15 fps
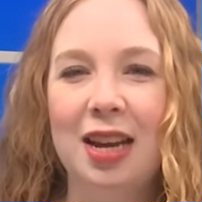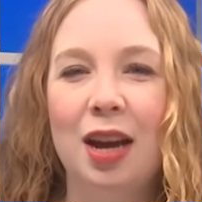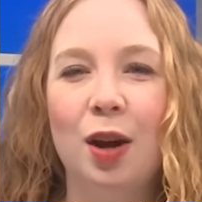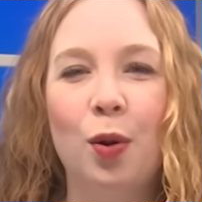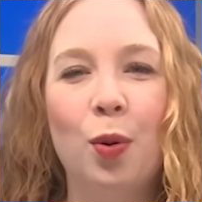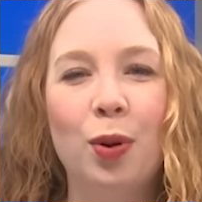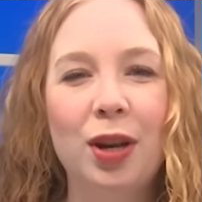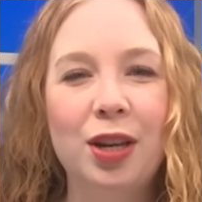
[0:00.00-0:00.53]

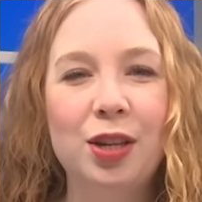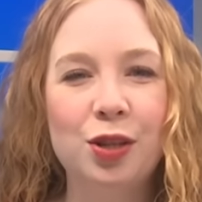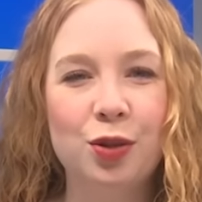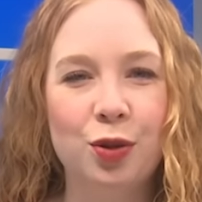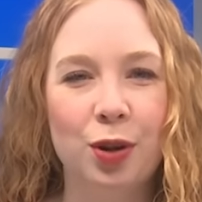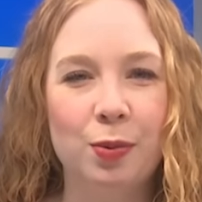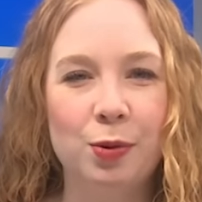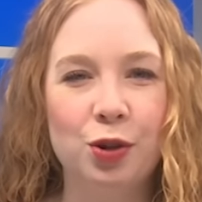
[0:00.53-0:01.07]
According to
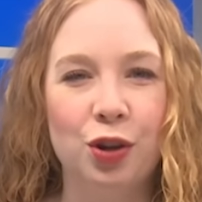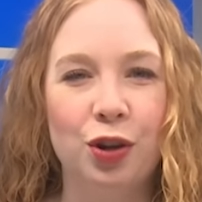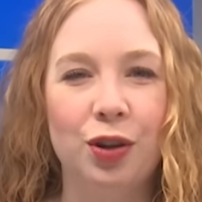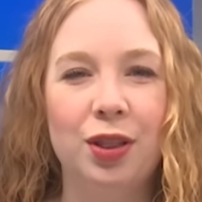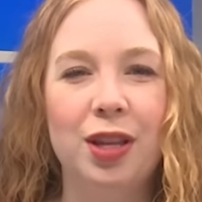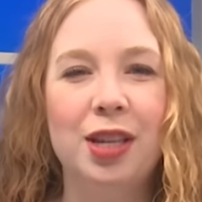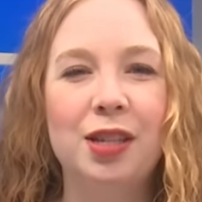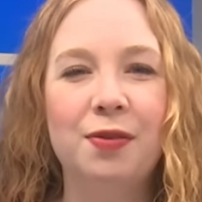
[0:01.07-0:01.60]
scripture,
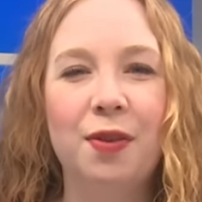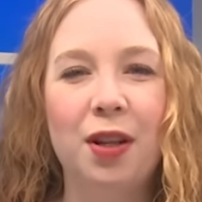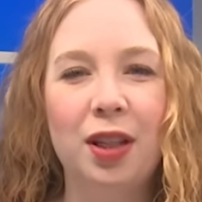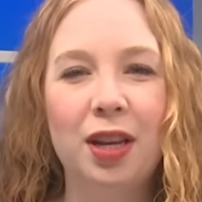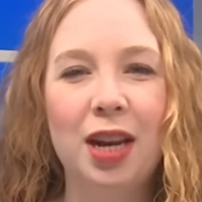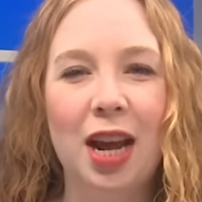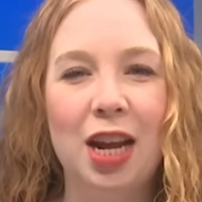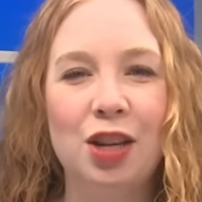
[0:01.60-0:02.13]
these
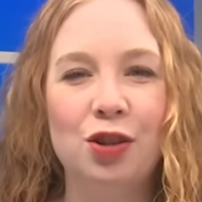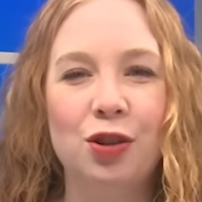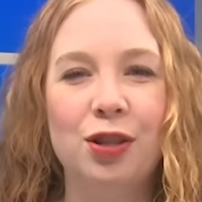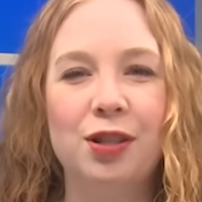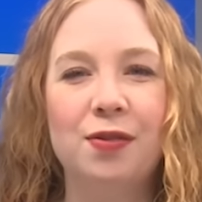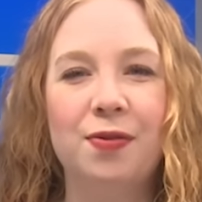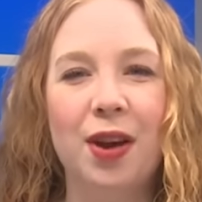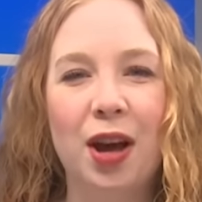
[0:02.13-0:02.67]
fallen
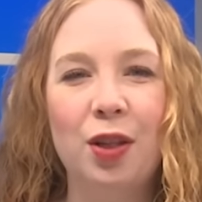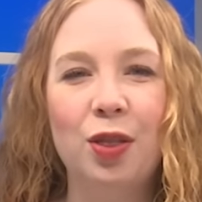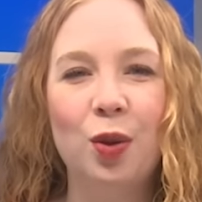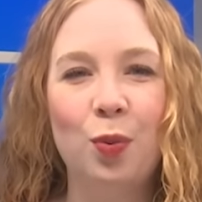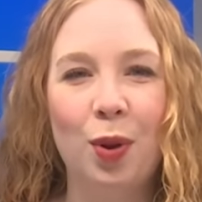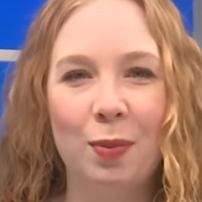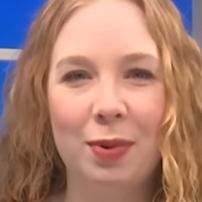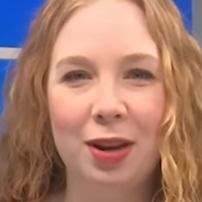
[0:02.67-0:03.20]
angels found the
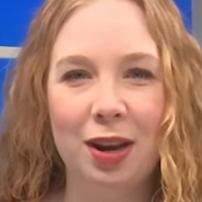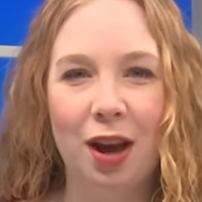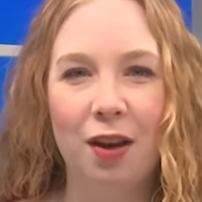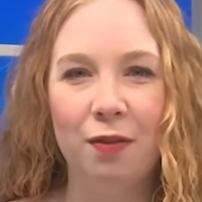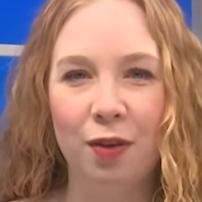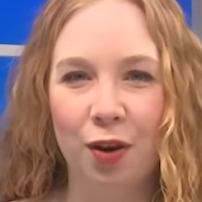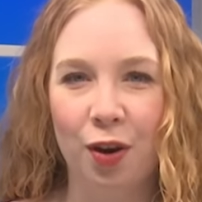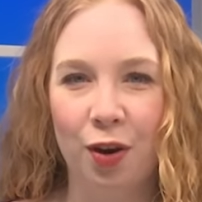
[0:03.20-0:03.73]
women
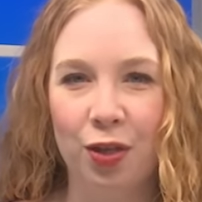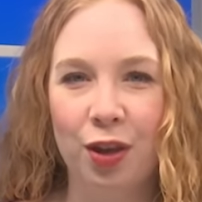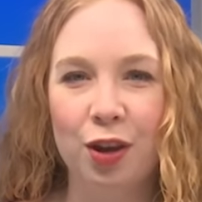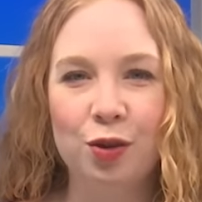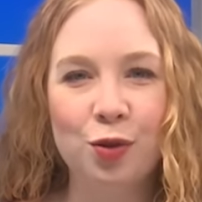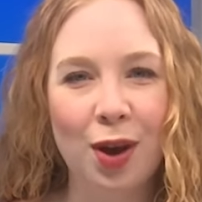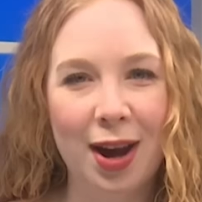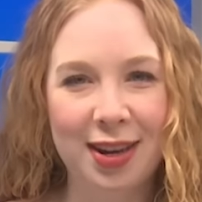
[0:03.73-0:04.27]
of earth
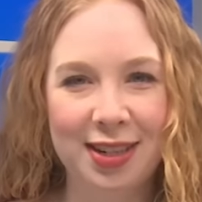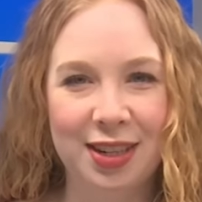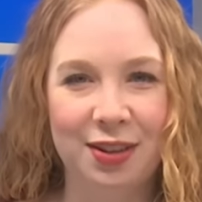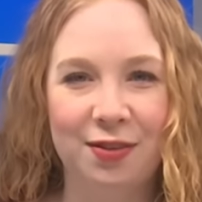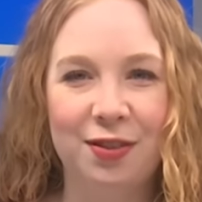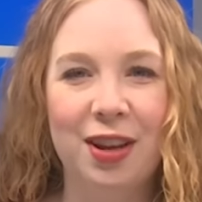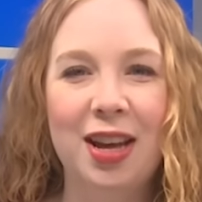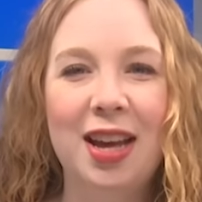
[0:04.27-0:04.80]

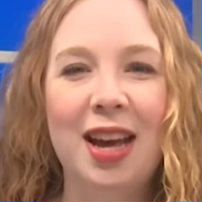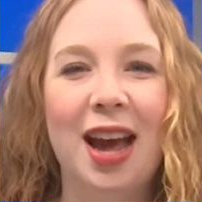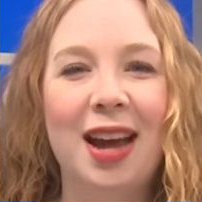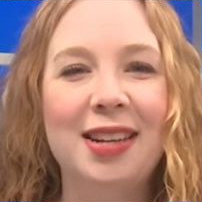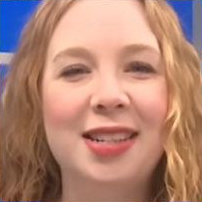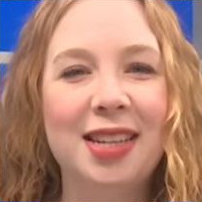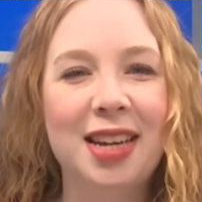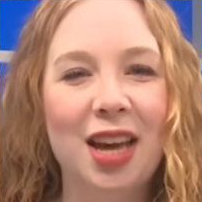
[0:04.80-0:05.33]
attractive,
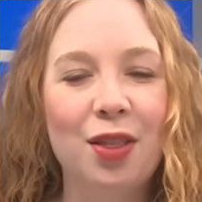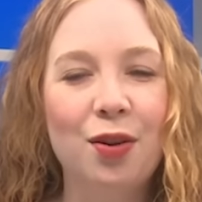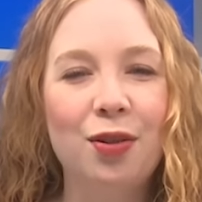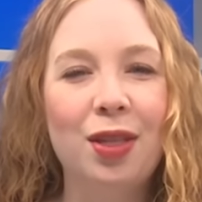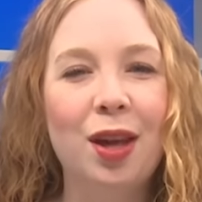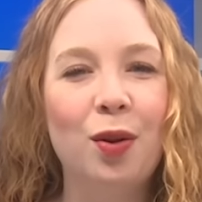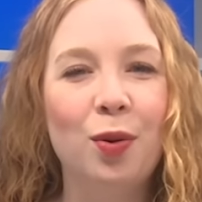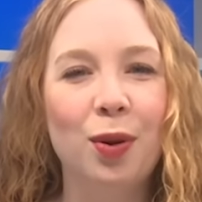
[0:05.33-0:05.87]
and together
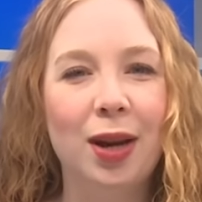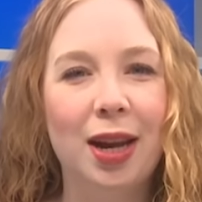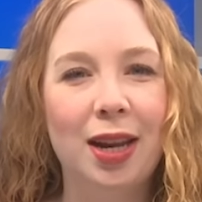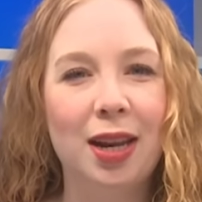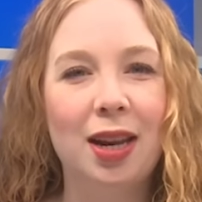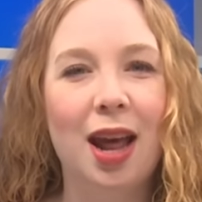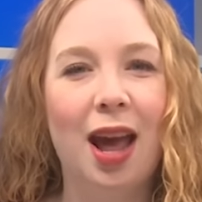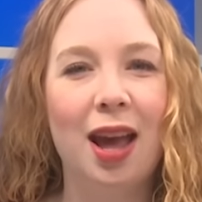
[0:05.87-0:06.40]
they
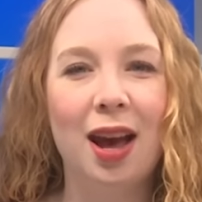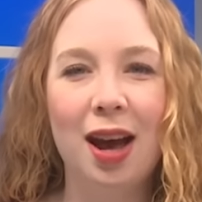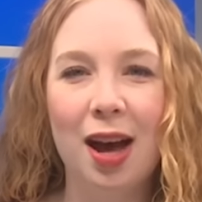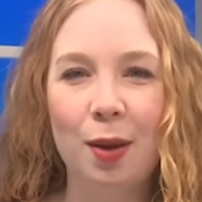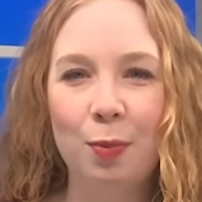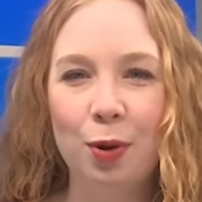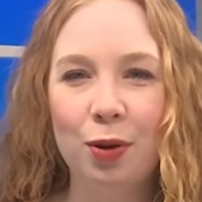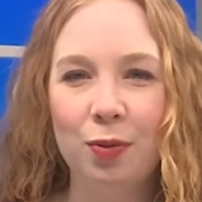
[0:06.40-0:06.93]
created a
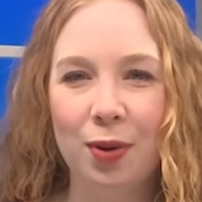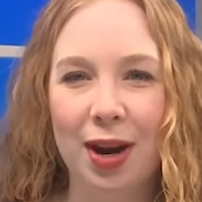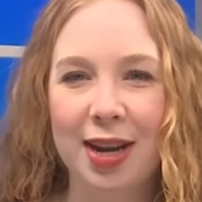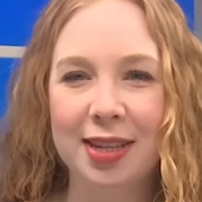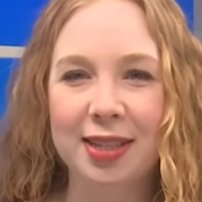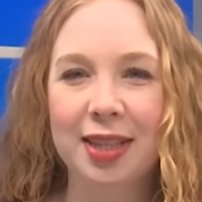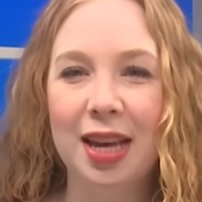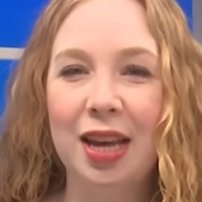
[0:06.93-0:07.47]
hybrid
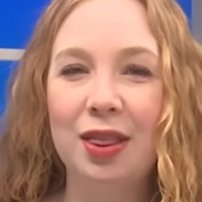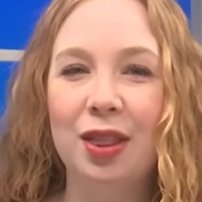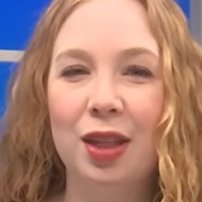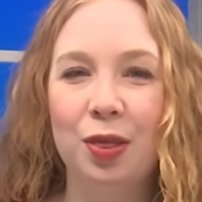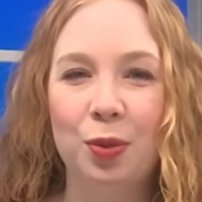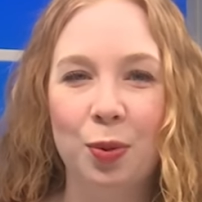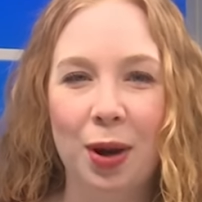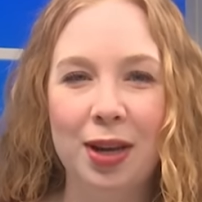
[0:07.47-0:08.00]
race
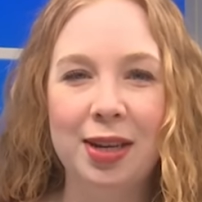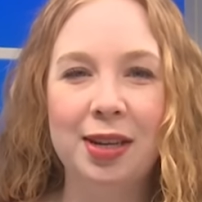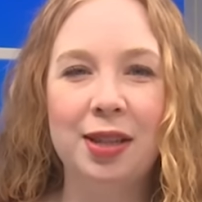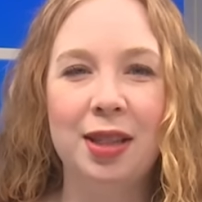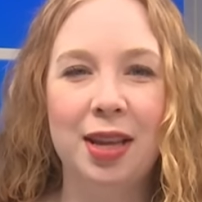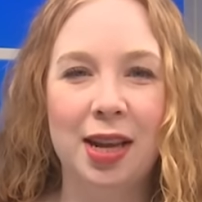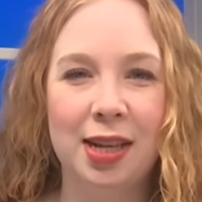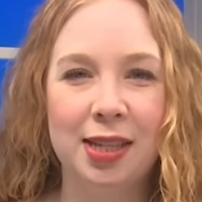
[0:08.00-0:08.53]
that threatened
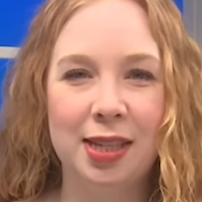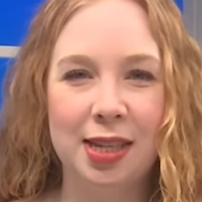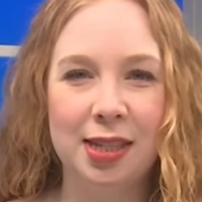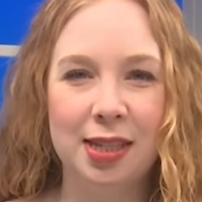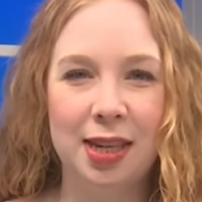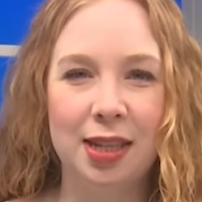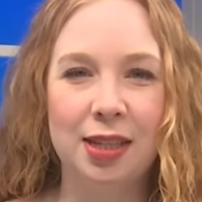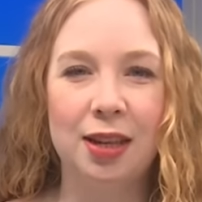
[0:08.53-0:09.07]
the
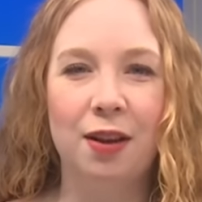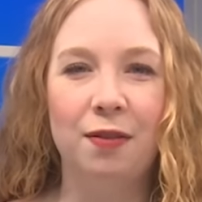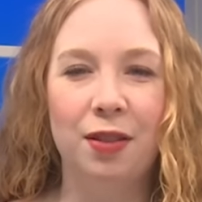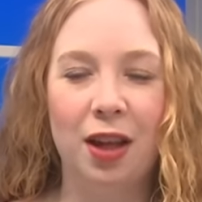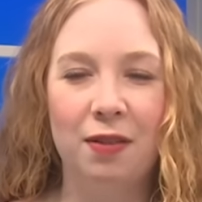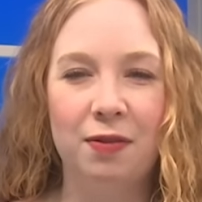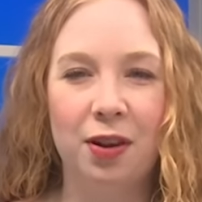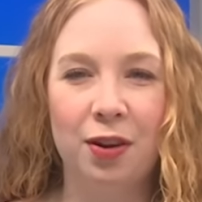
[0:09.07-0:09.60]
existence of
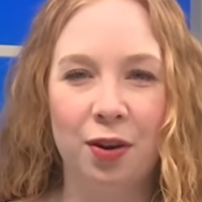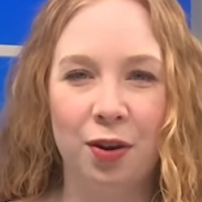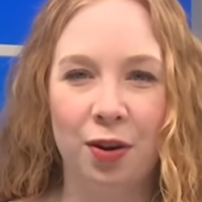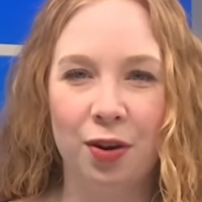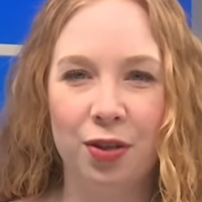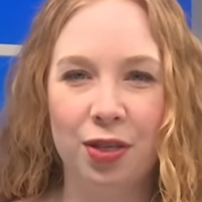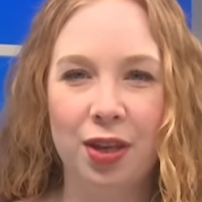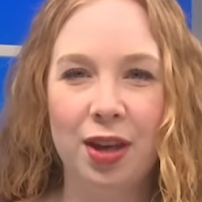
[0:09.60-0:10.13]
life on
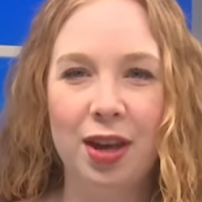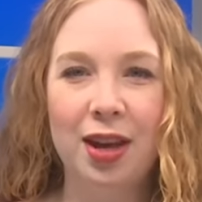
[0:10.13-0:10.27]
earth.